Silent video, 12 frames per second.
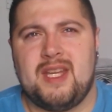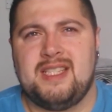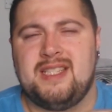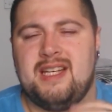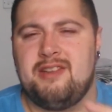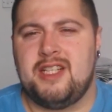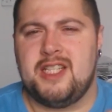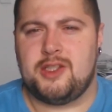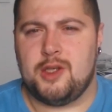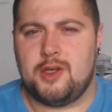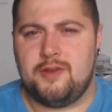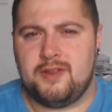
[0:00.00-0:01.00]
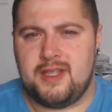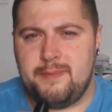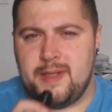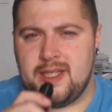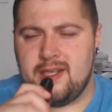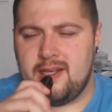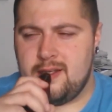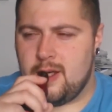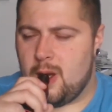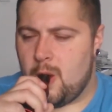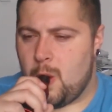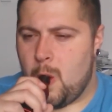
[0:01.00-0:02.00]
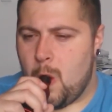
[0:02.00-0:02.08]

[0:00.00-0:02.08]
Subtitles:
it's like a really soft lemon tart.